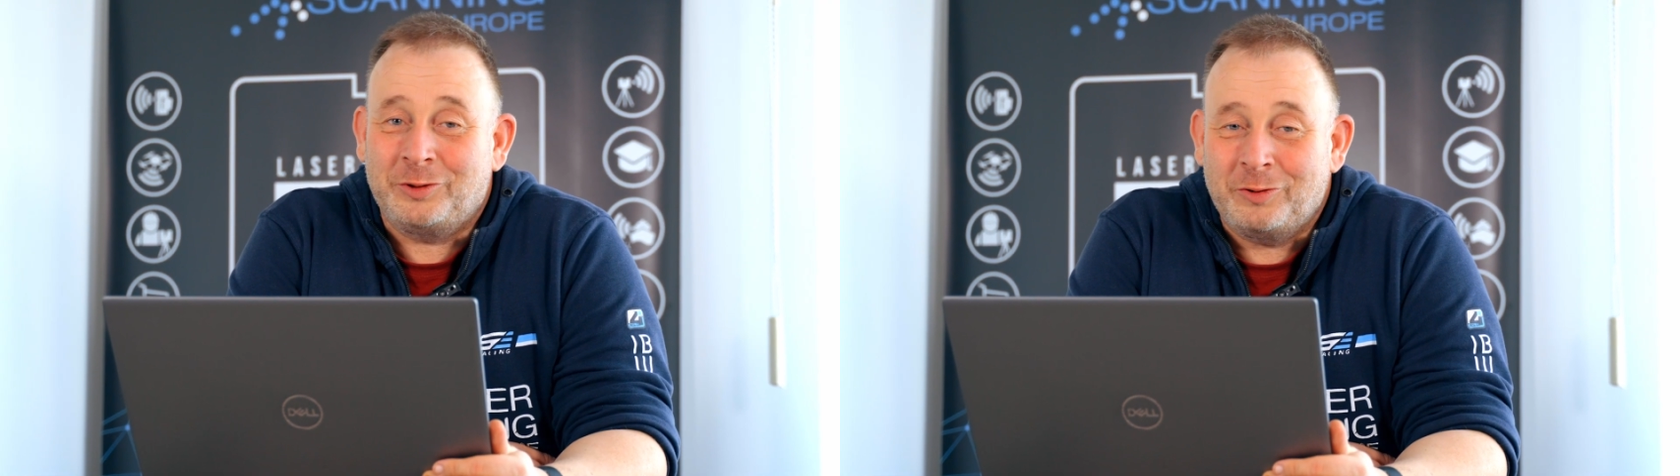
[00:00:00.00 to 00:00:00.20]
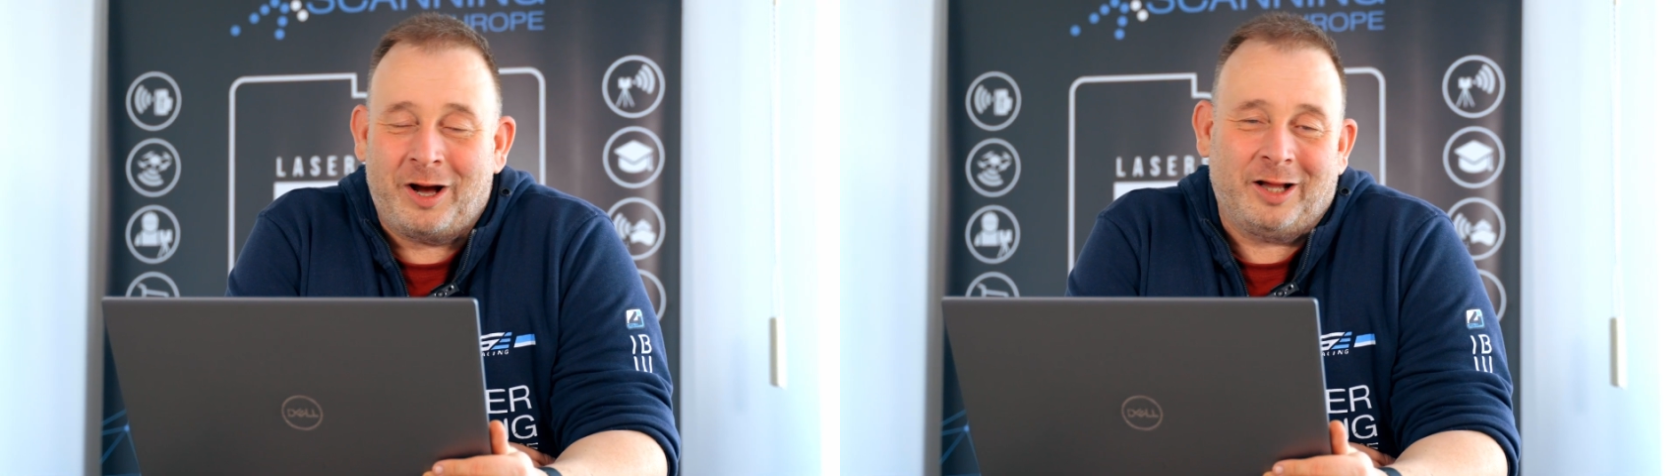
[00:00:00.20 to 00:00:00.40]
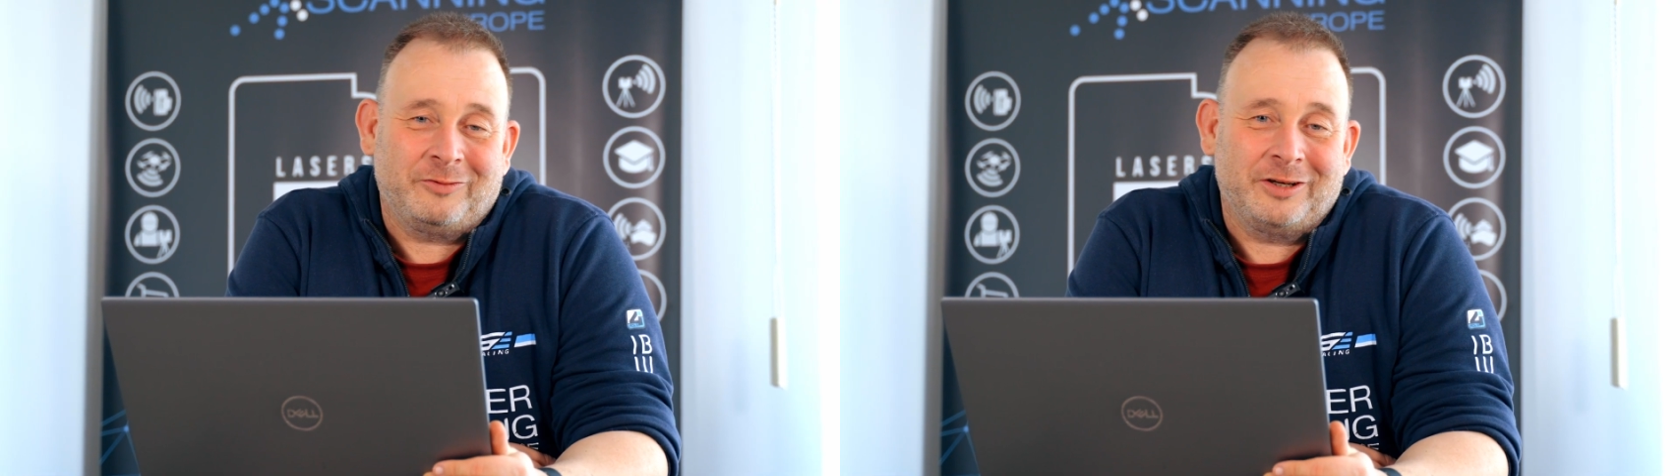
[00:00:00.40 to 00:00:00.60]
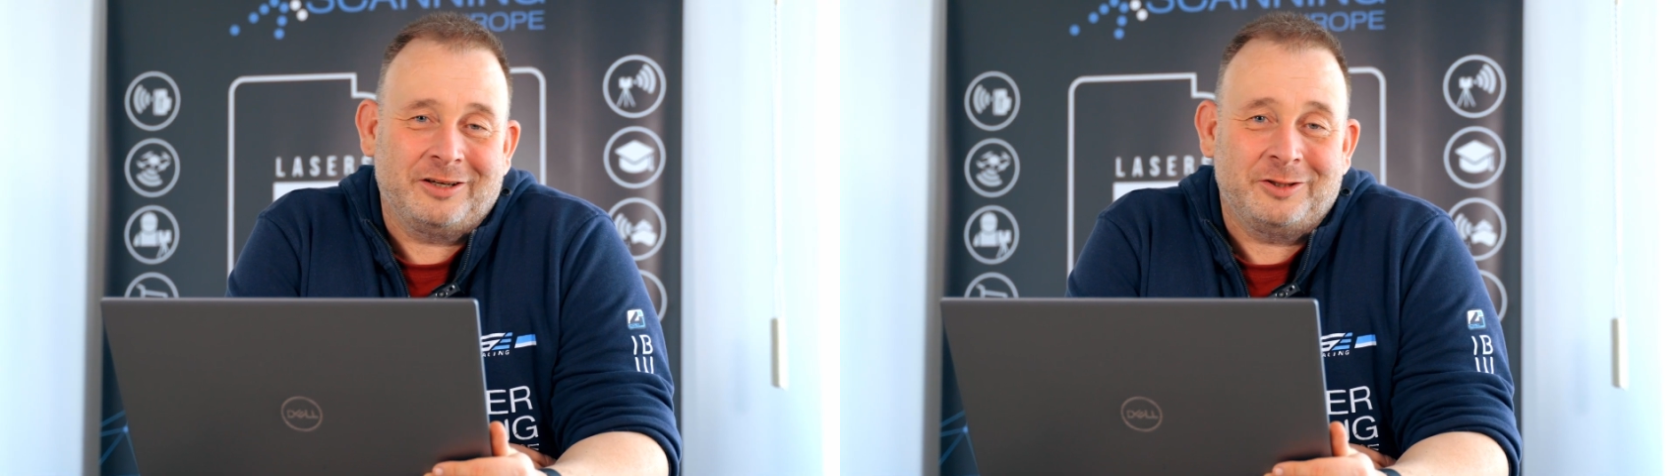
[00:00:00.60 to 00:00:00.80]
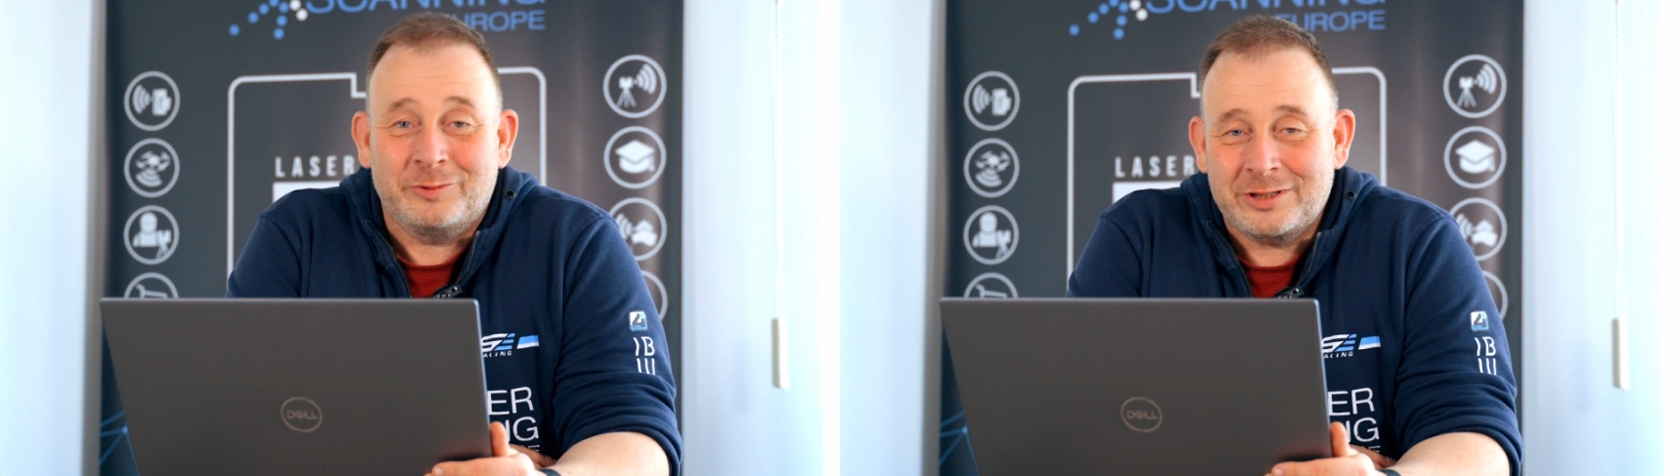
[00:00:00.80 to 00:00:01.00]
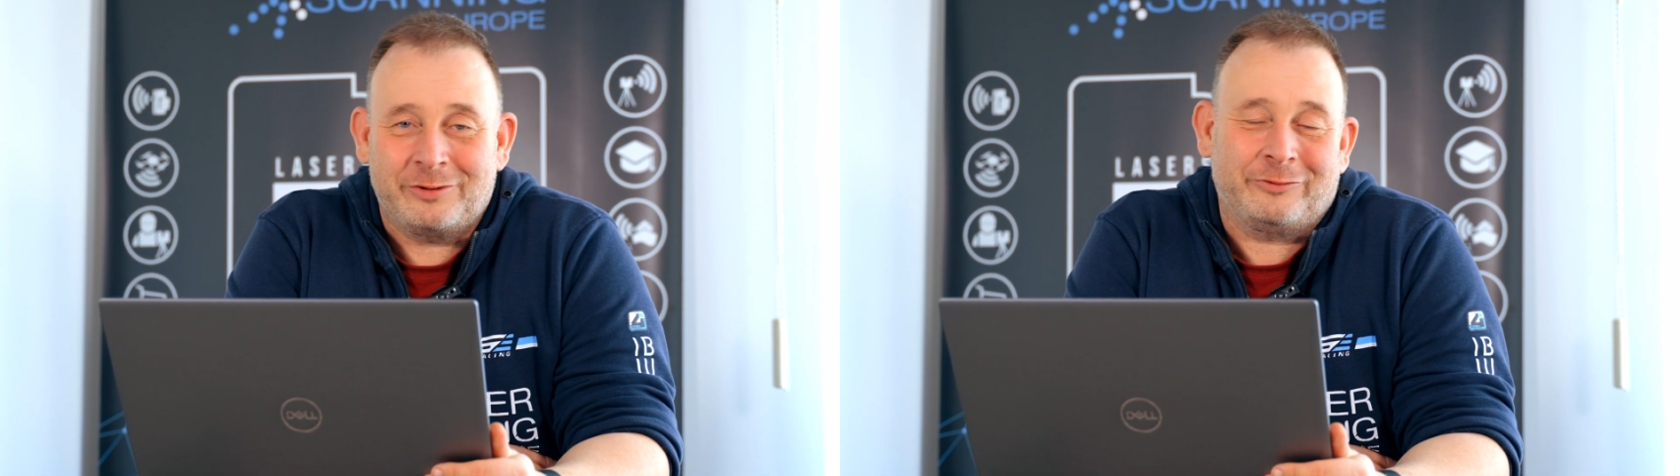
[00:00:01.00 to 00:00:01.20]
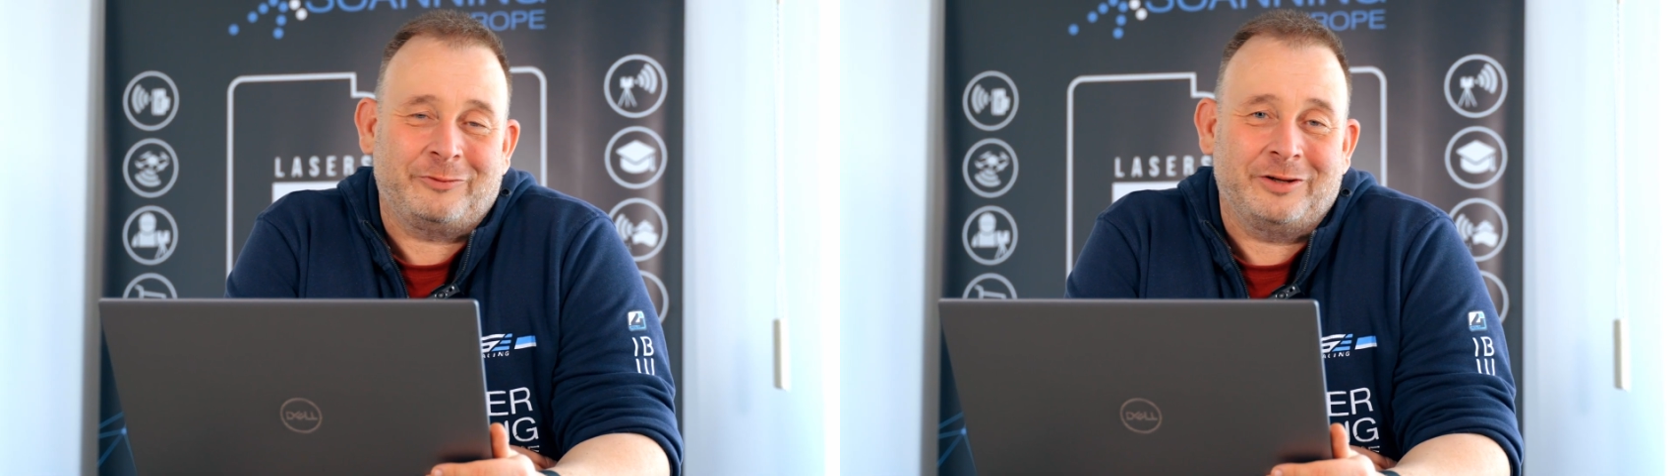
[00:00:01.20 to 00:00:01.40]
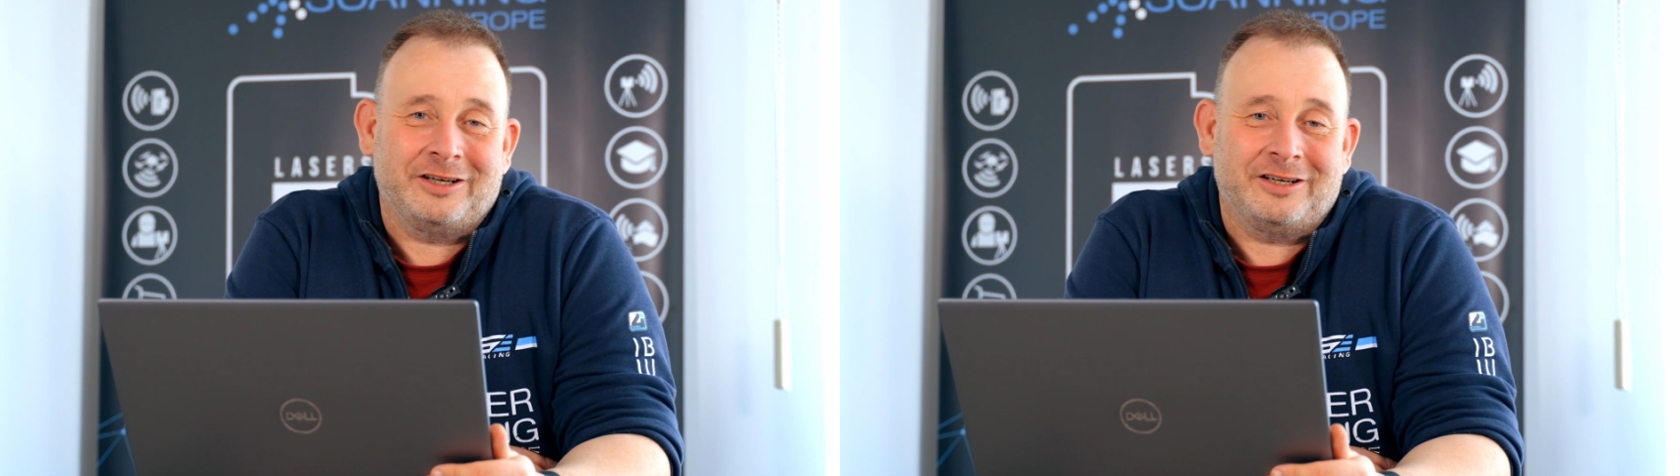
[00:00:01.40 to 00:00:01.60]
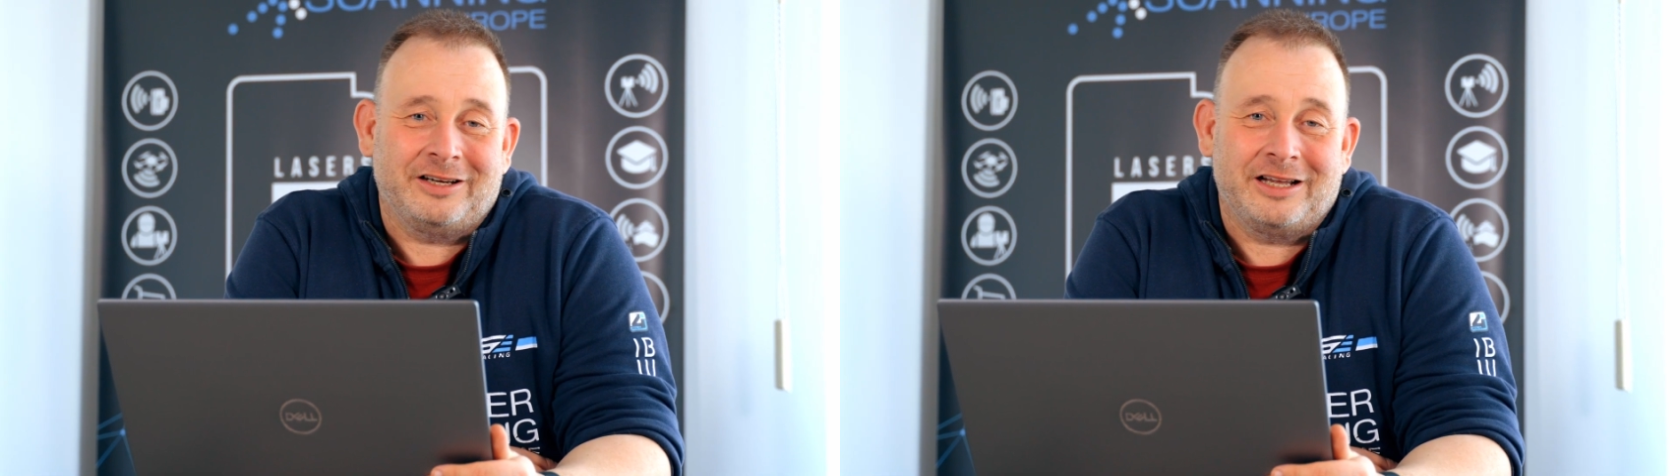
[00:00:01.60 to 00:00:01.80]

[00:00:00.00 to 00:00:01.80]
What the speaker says: new hardware, new software,